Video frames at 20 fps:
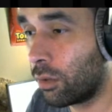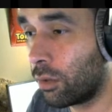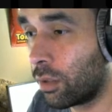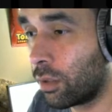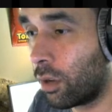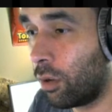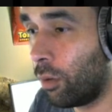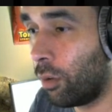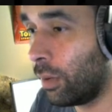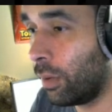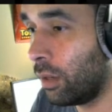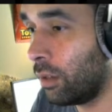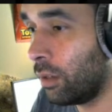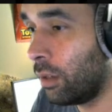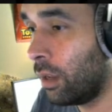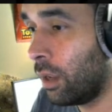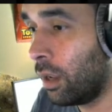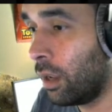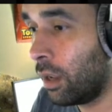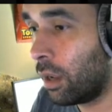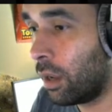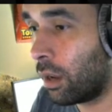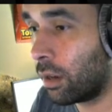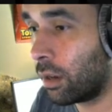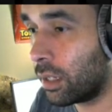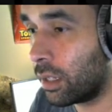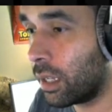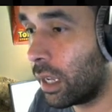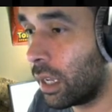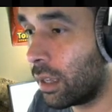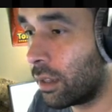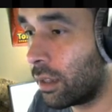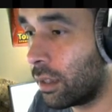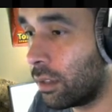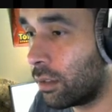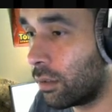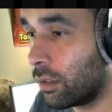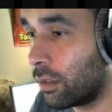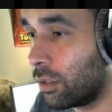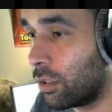open on a daily.
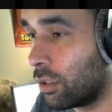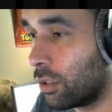So this